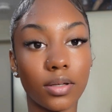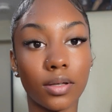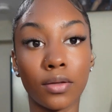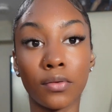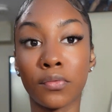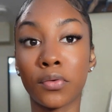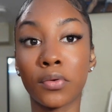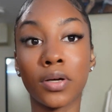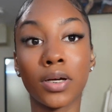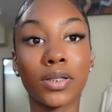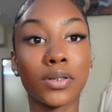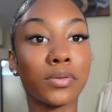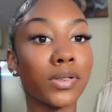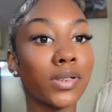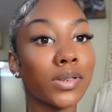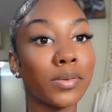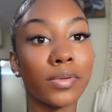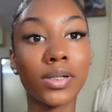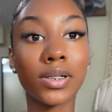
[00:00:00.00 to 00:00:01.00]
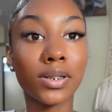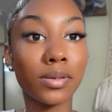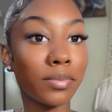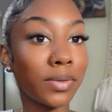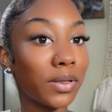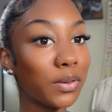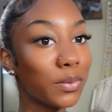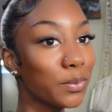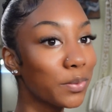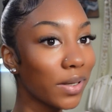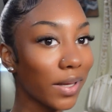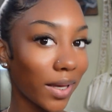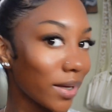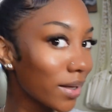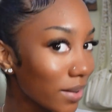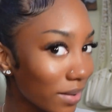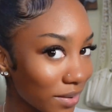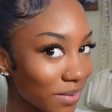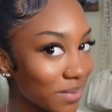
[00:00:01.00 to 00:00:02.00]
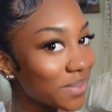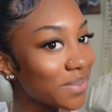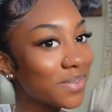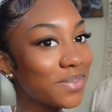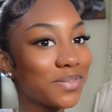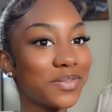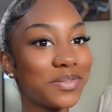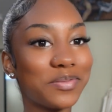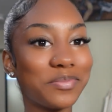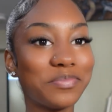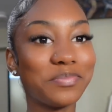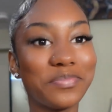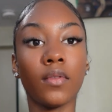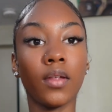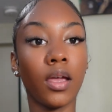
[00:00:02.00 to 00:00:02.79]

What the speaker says: if you guys want to sponsor me, you can.